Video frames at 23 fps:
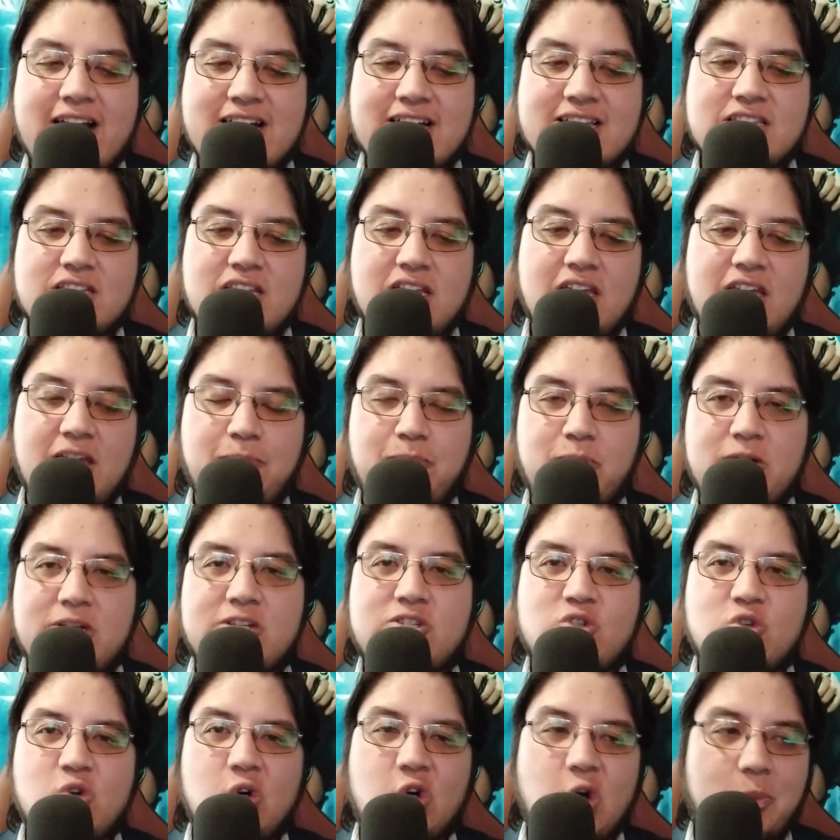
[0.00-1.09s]
and
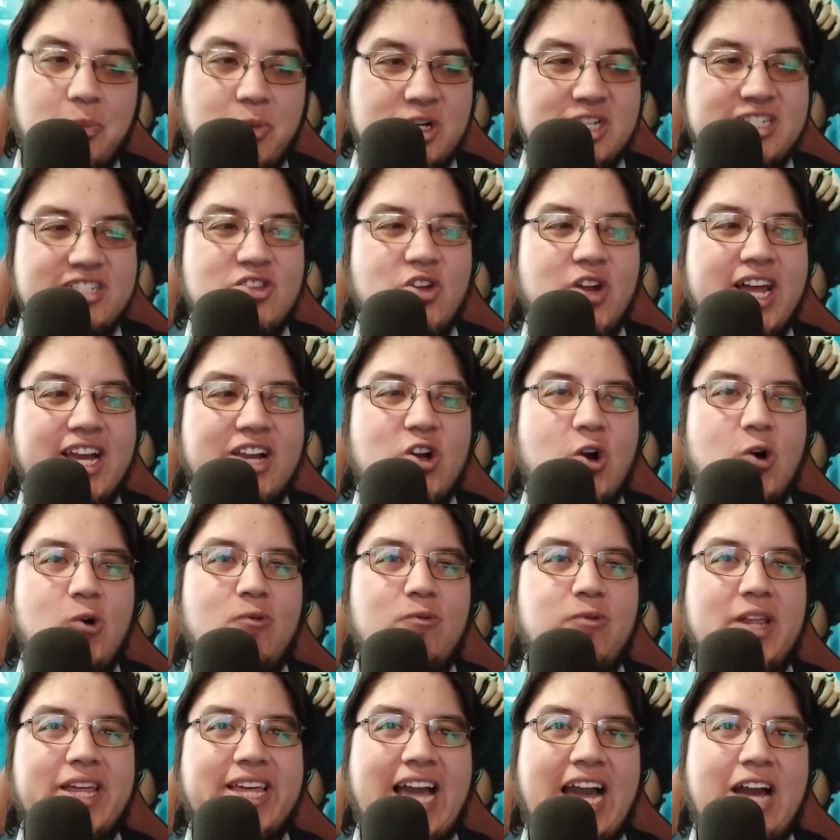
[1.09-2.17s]
Prince Suko, but it's not a
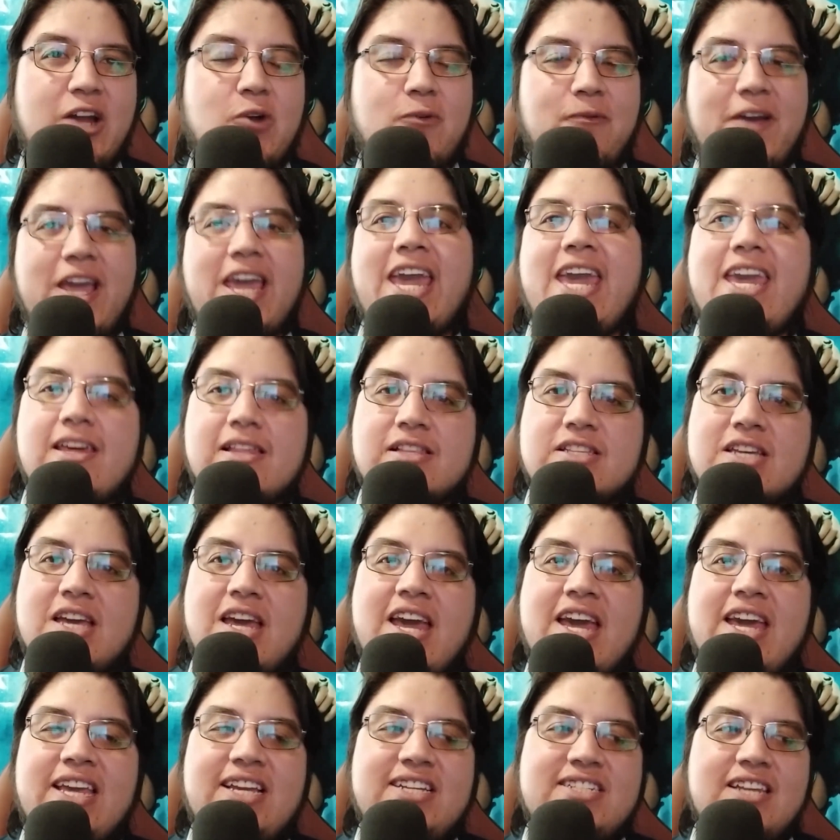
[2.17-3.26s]
conflict out of hate,
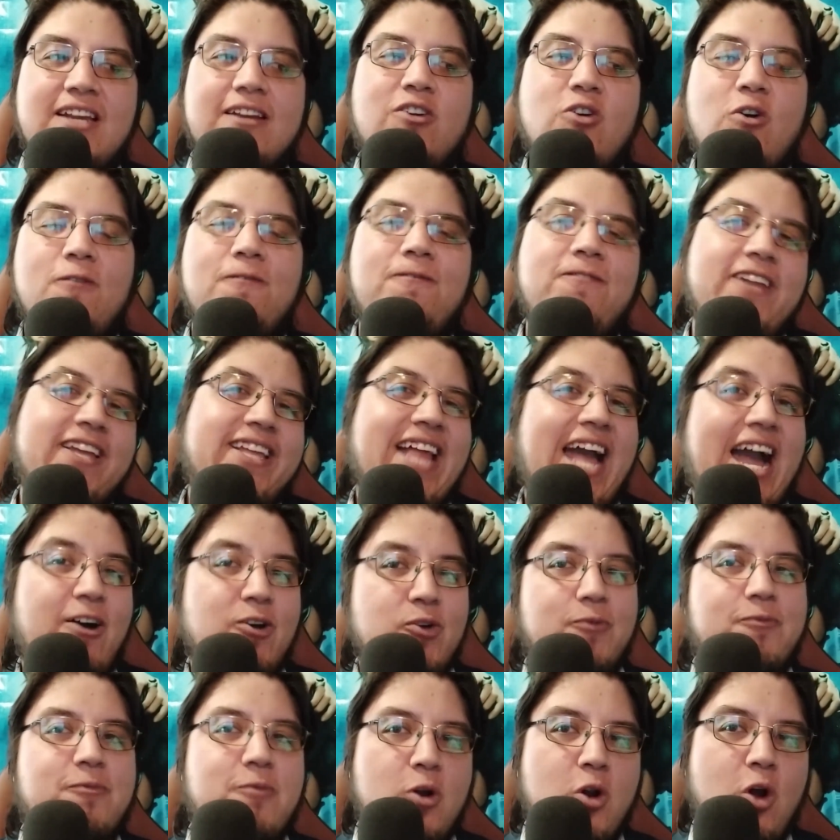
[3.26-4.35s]
it's a conflict
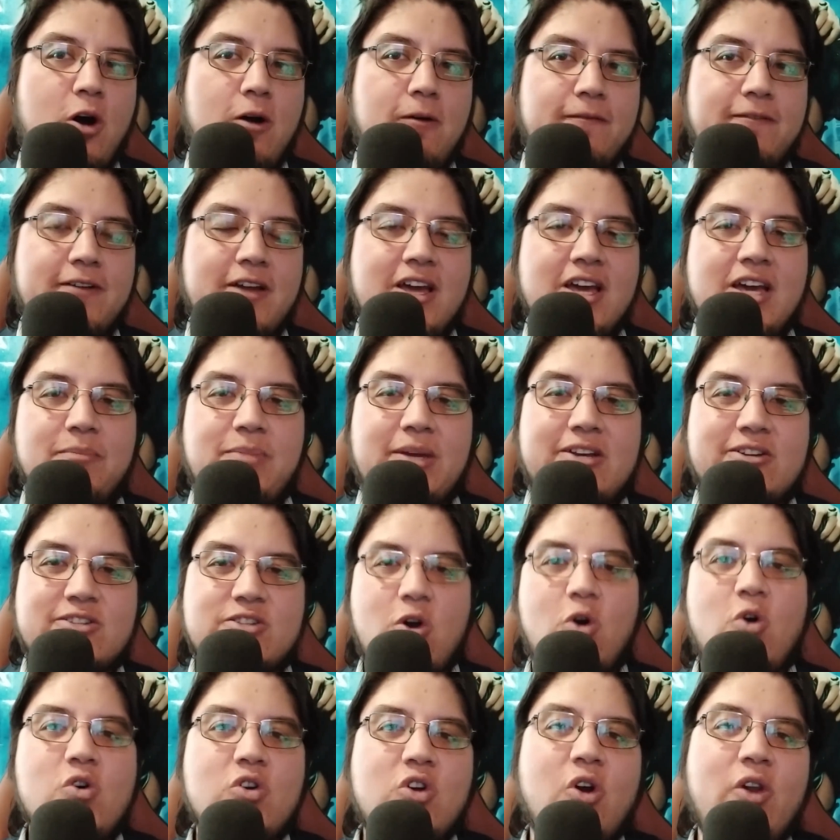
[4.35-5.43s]
out of love,
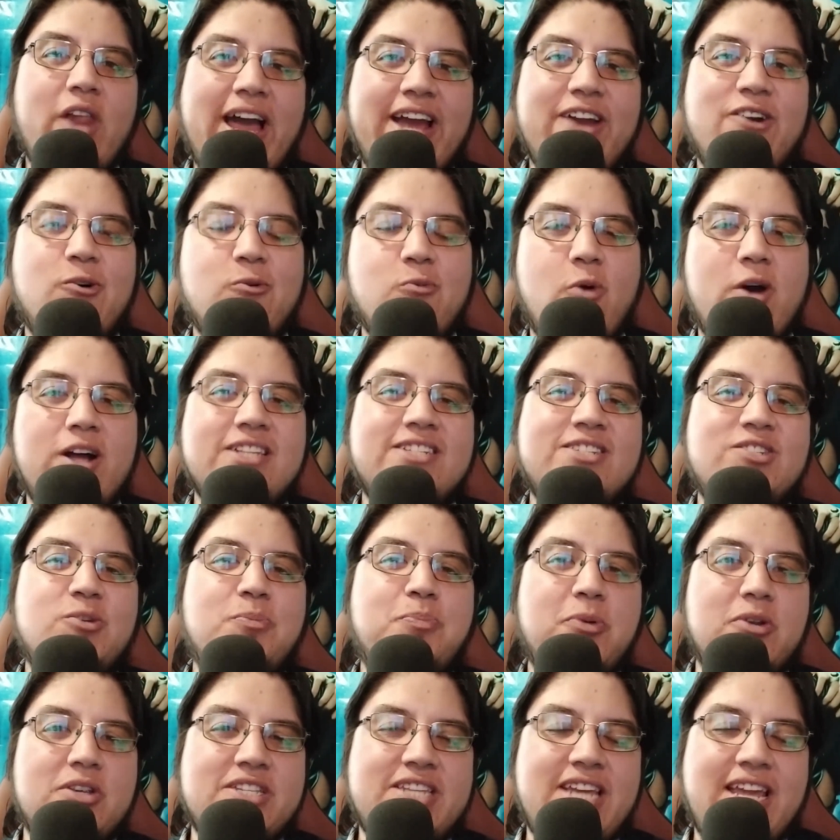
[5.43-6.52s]
because Uncle Iroh wants to
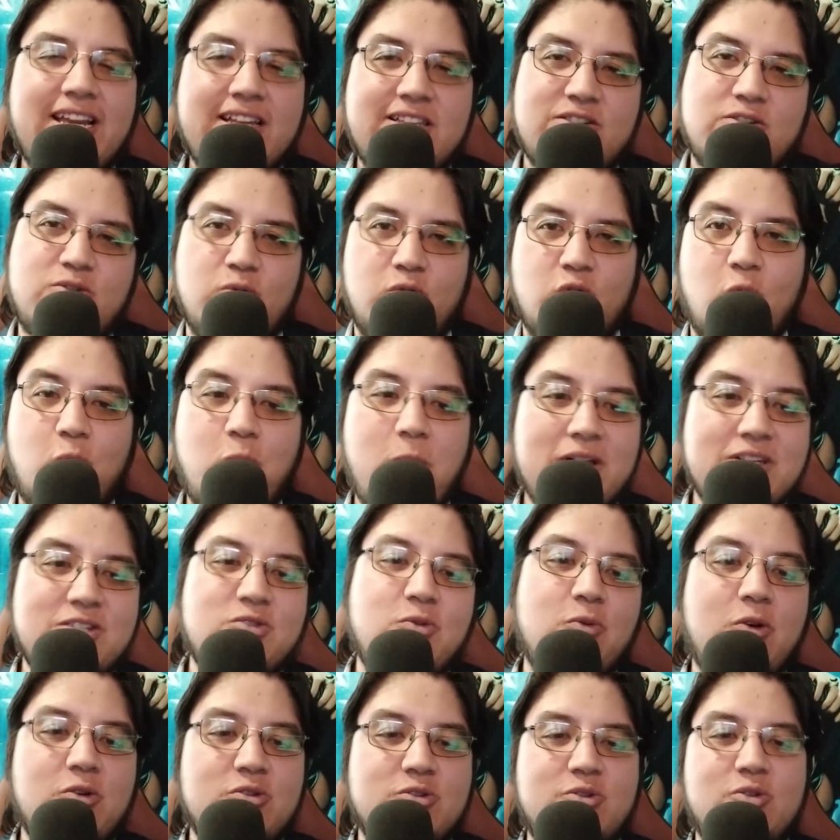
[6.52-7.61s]
protect Suko,
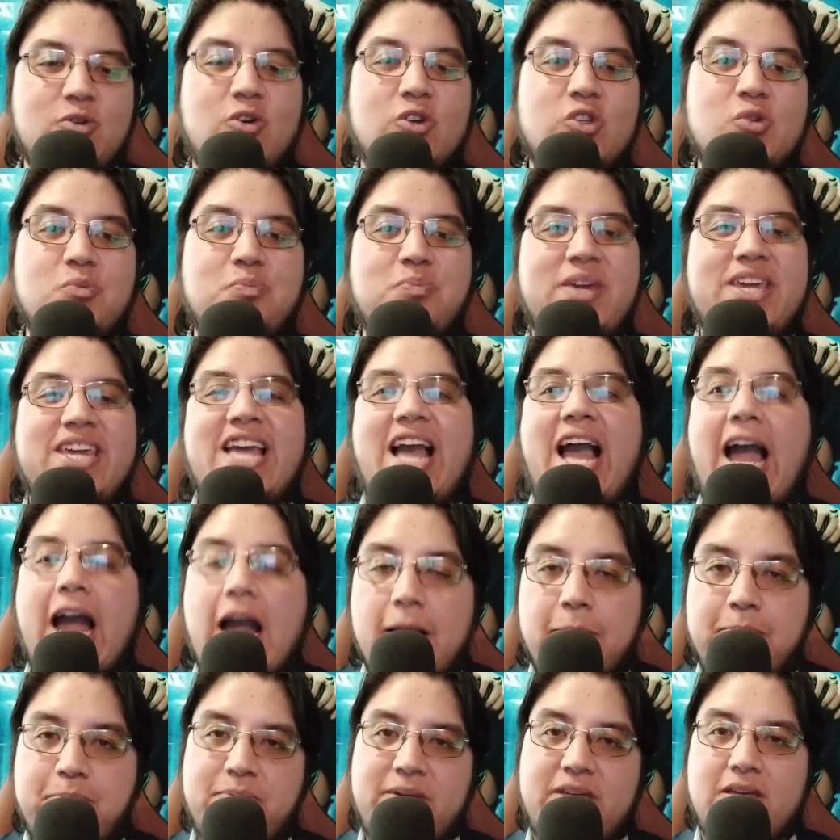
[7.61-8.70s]
wants Suko to be
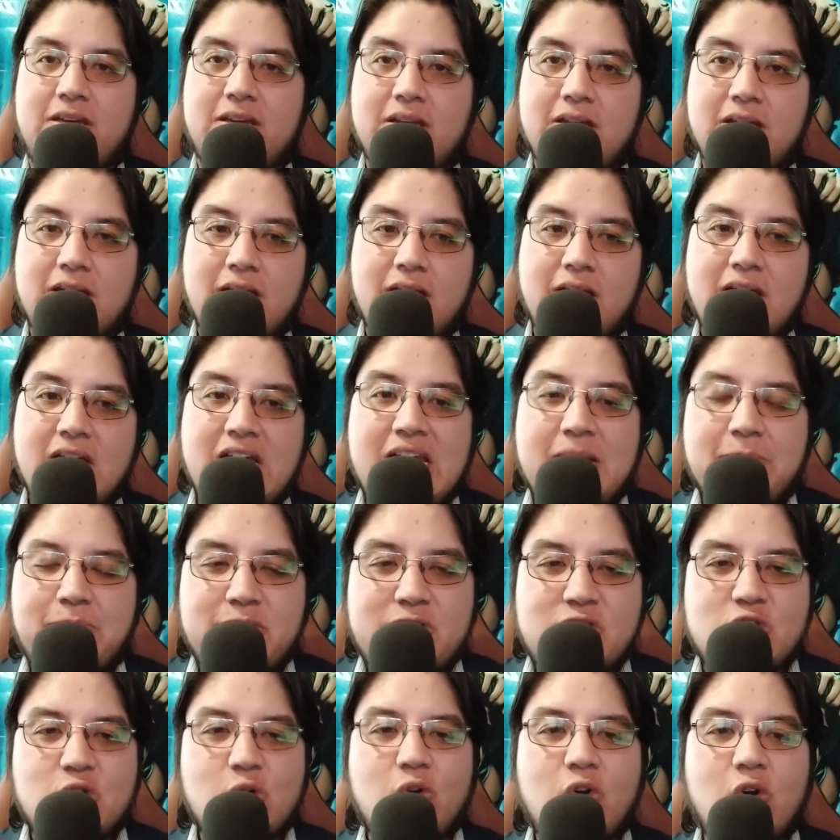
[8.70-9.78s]
happy,
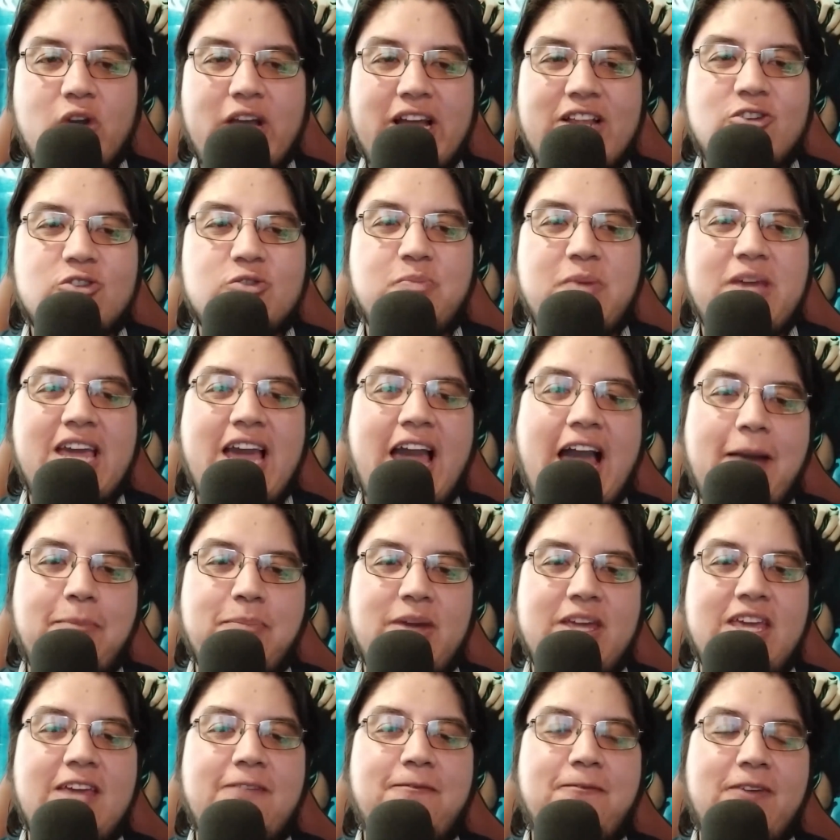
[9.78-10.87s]
but Suko cannot be
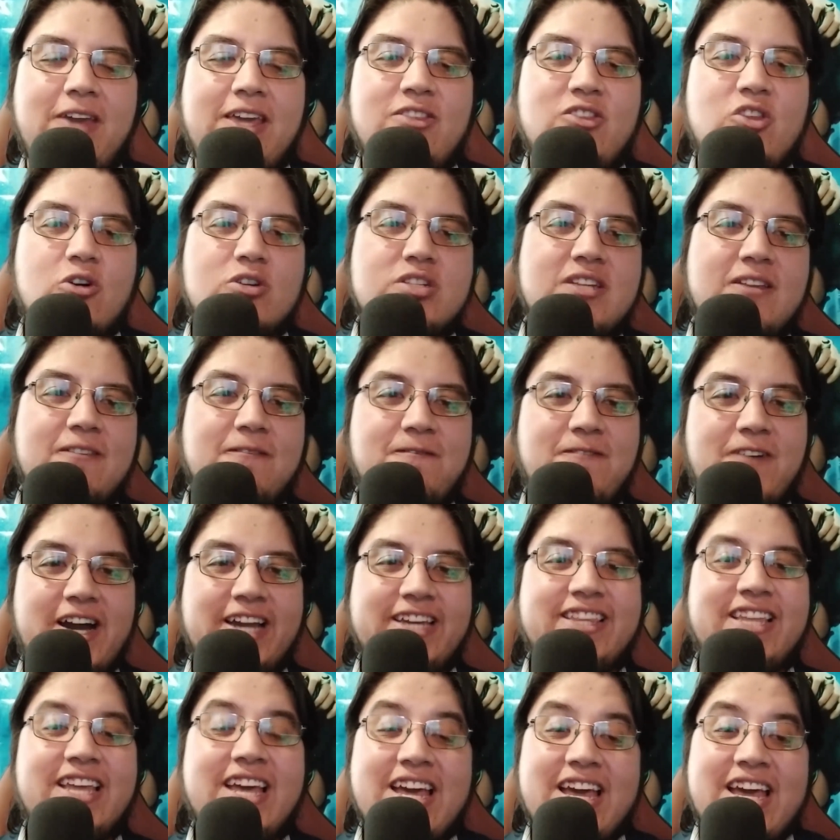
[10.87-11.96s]
happy if he doesn't
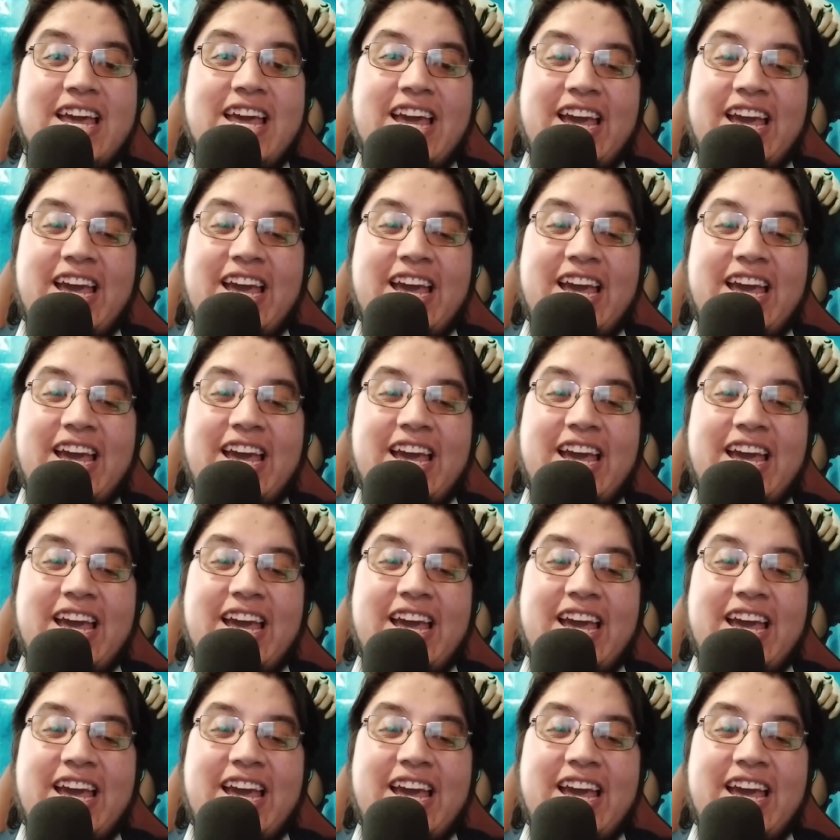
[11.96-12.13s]
find